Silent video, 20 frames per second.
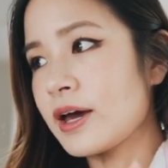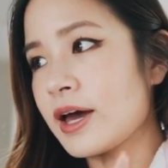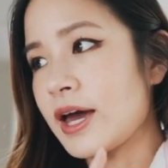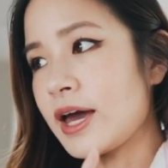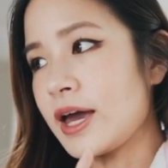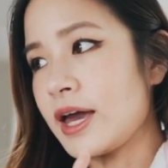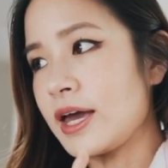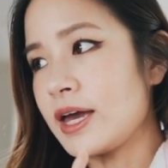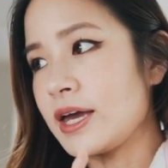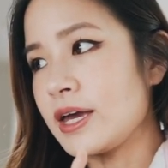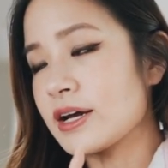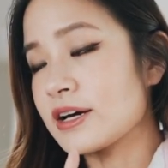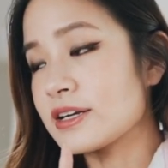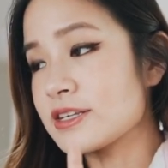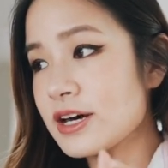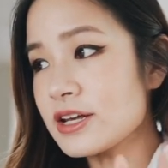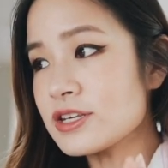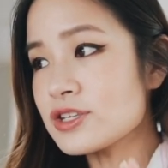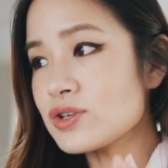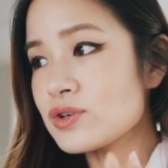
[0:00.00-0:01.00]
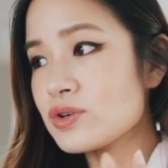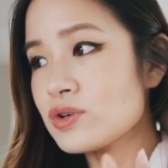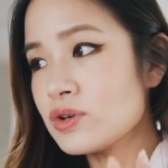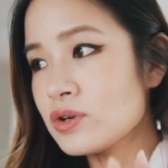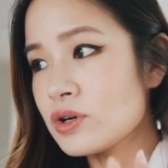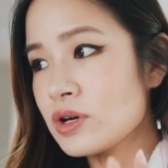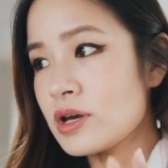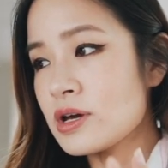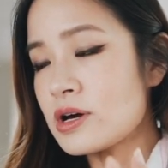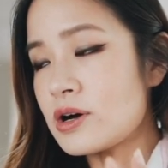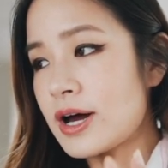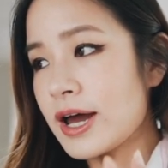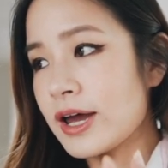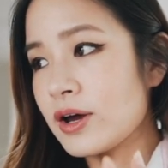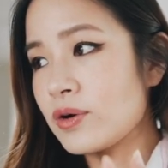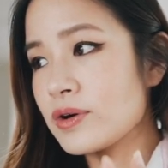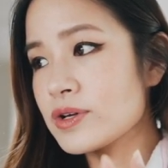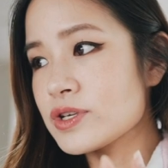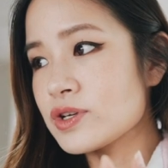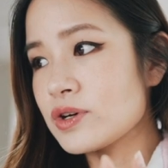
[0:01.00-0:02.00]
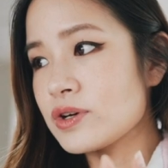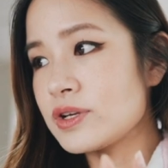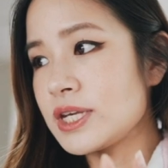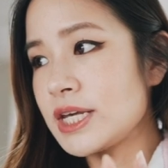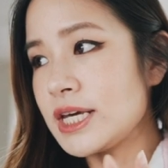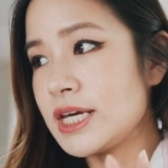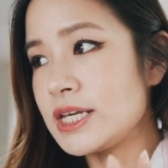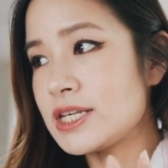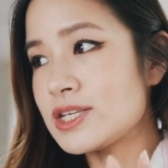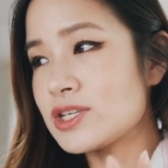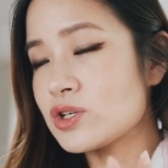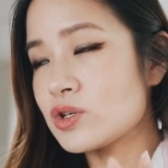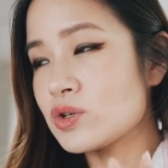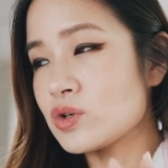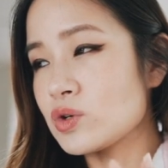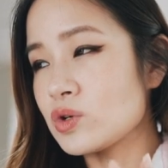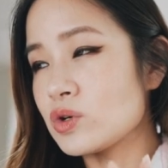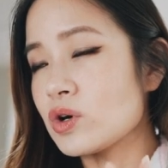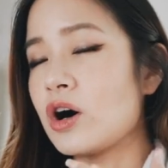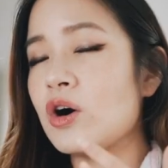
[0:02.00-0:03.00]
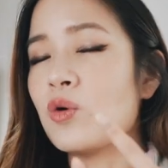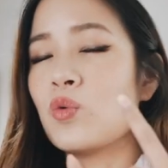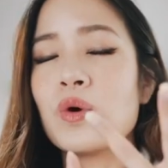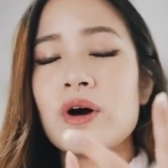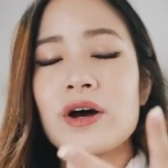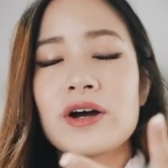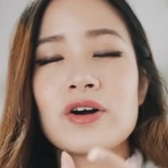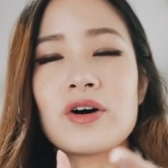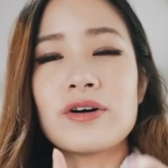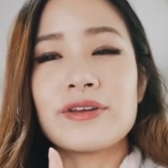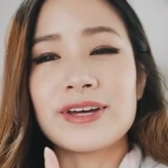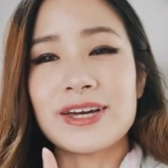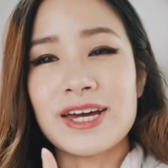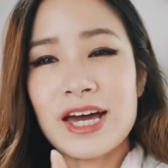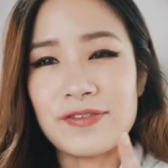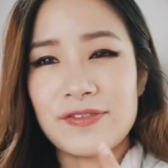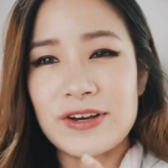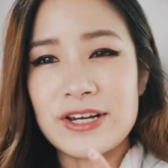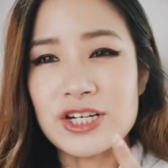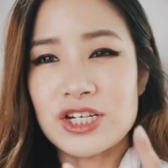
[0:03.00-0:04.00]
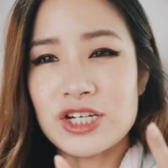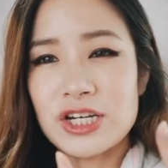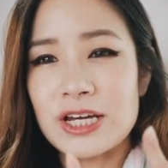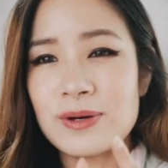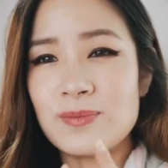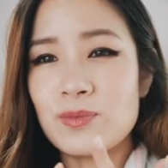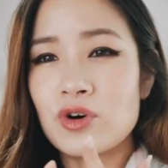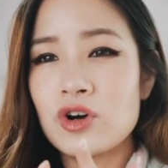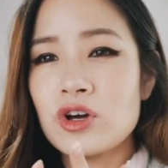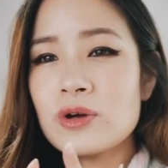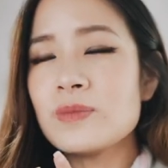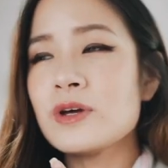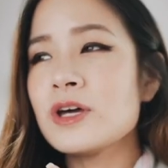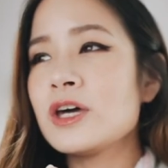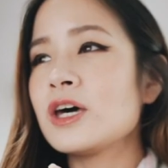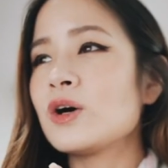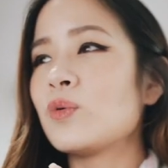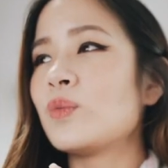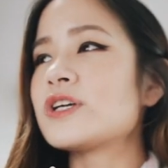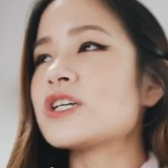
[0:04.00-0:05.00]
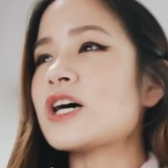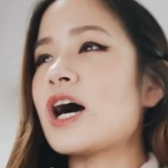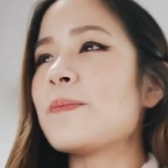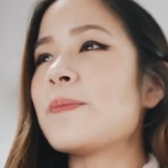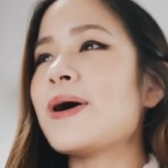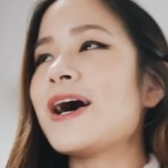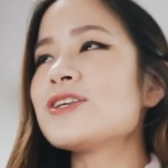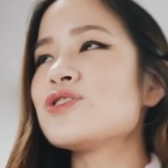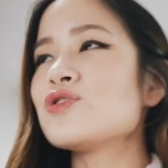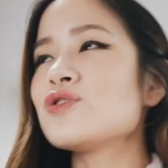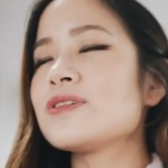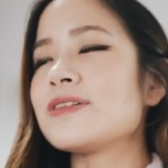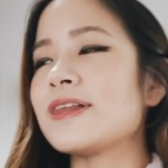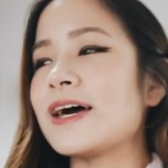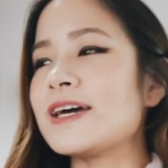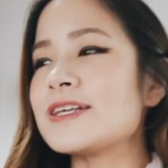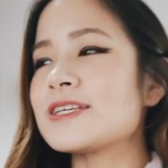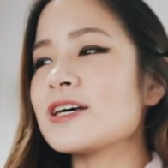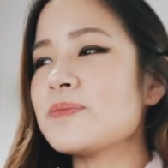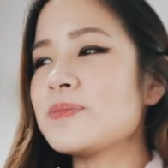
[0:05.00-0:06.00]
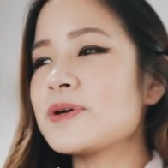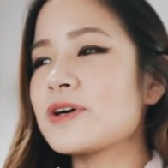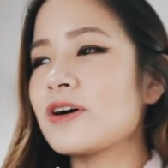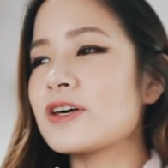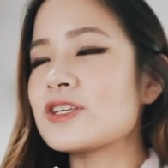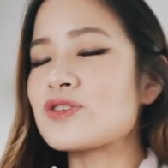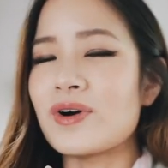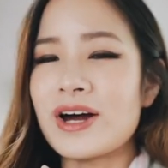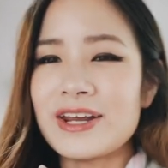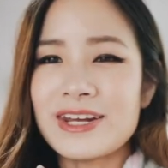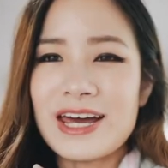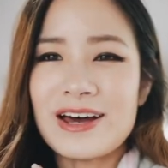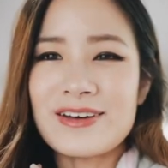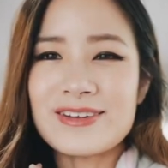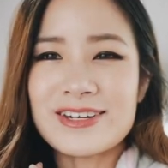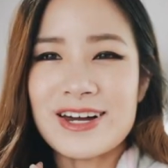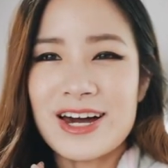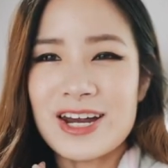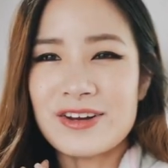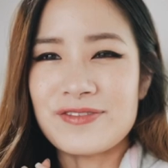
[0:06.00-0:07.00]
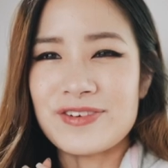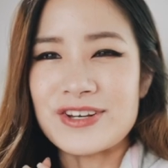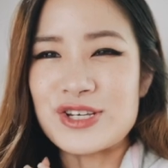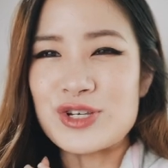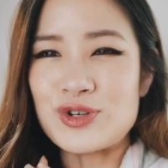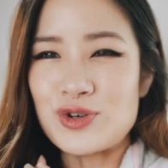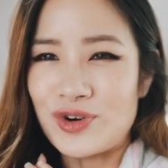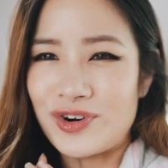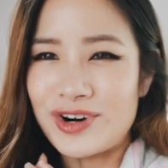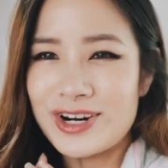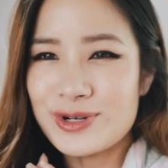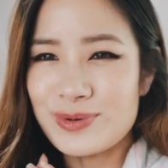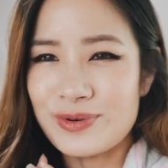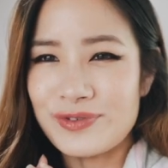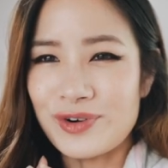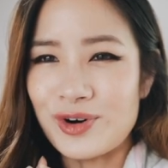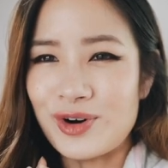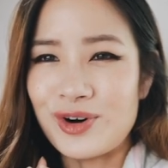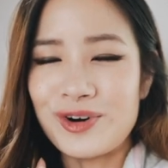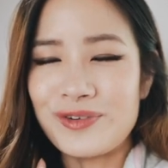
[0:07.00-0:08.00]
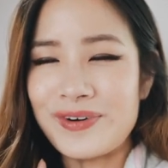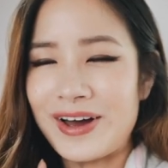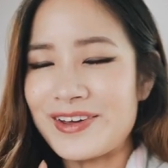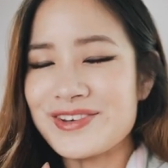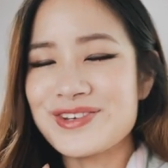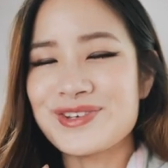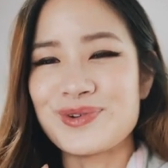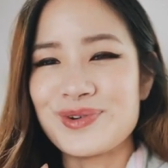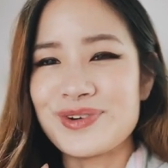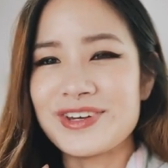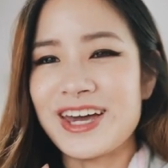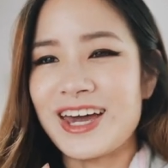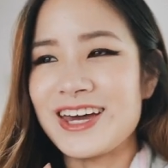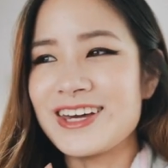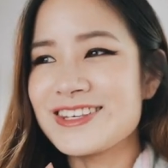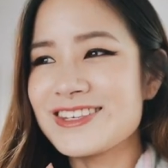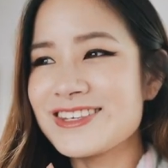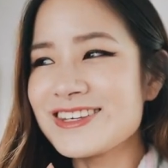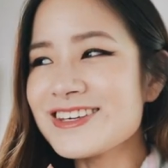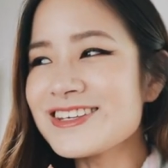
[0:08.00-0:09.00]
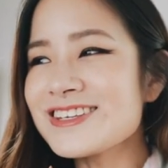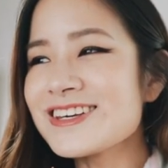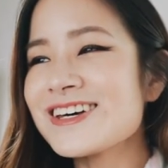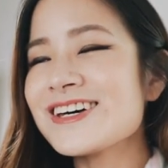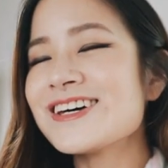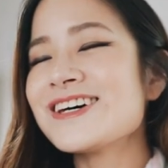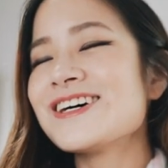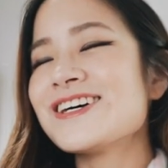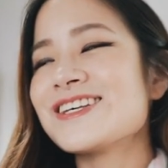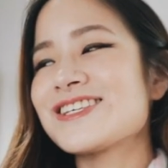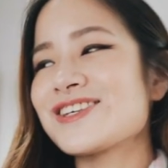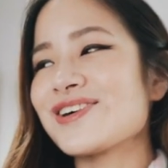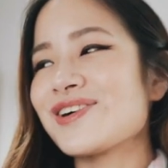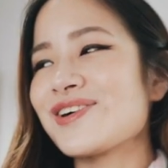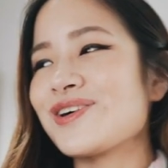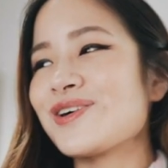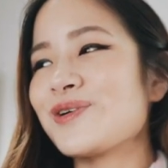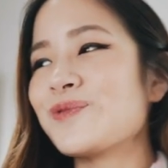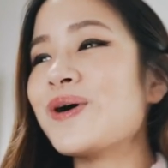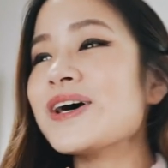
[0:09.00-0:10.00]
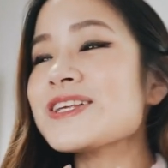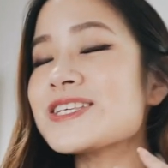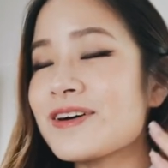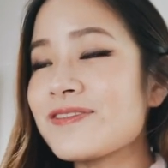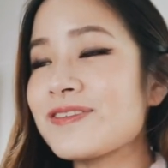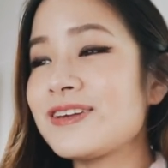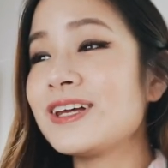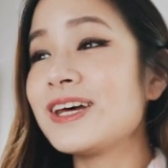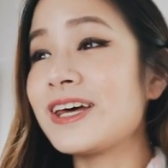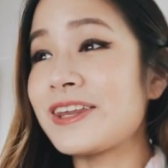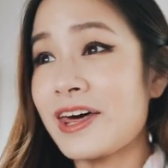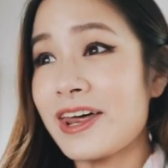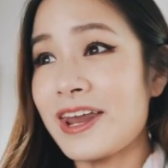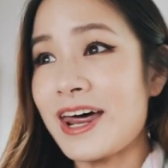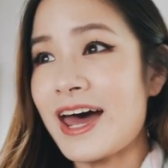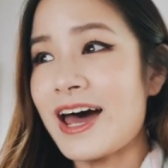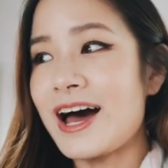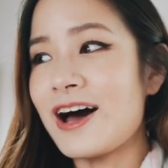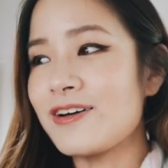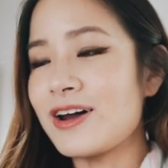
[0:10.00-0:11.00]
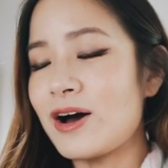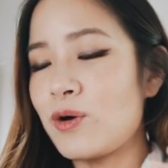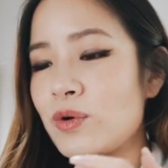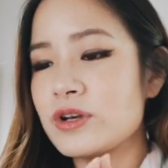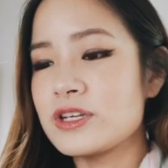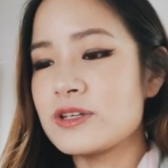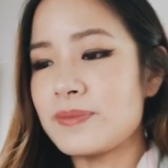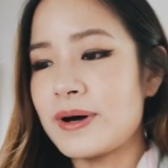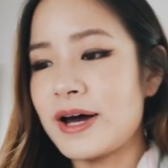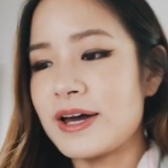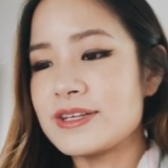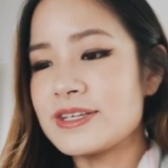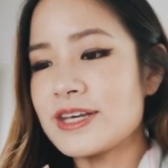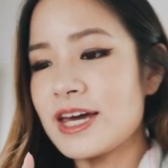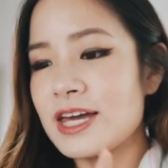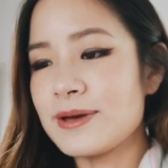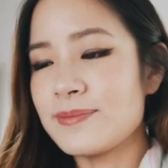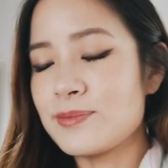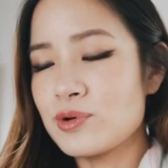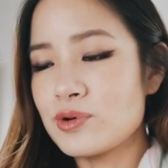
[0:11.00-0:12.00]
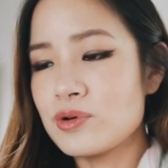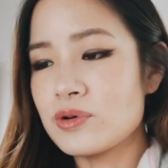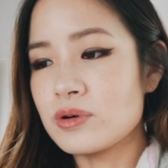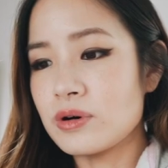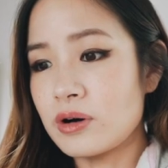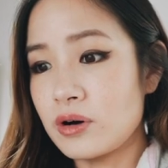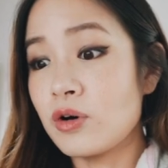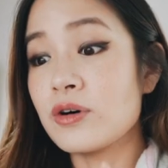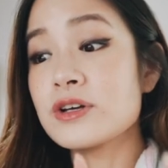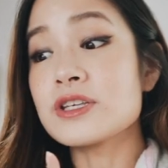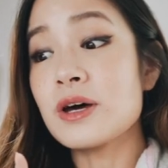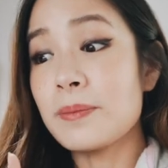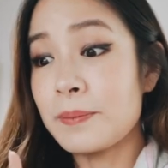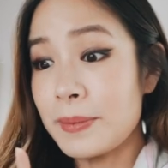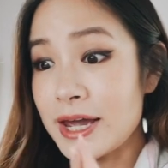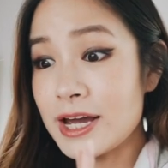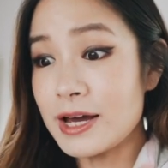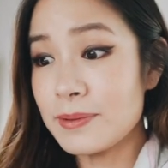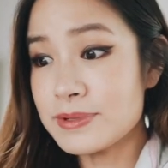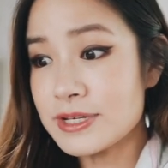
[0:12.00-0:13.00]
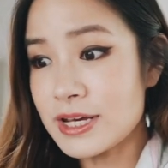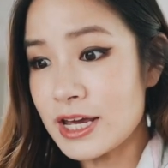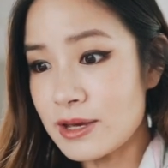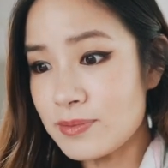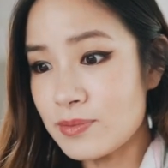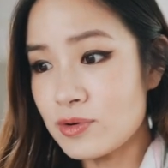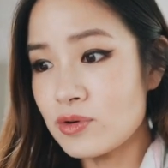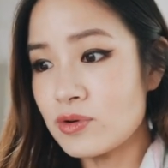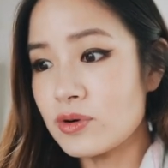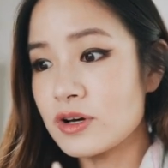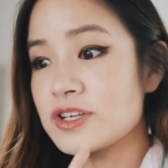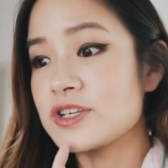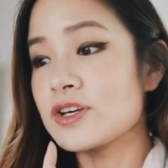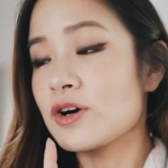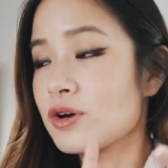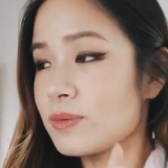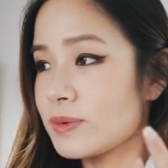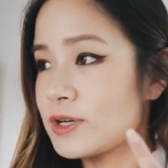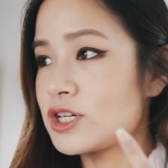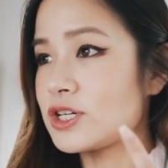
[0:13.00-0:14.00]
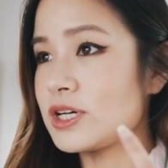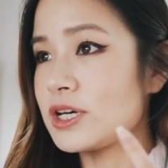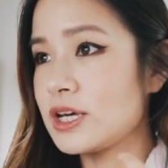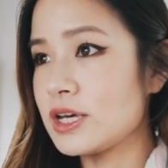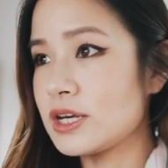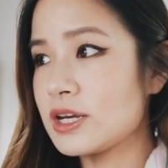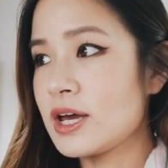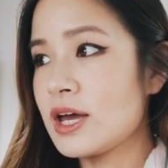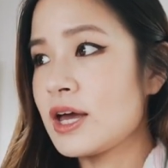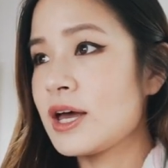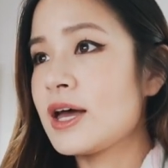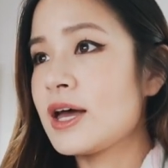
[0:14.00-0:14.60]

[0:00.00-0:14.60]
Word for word: a kotatsu. I also need to uh, work on the Cafe Sheep room, which I might do later because right now it's kind of a storage with all of our suitcases. So once I've cleared that out, I want to buy a table, also a makeup table, a sewing machine,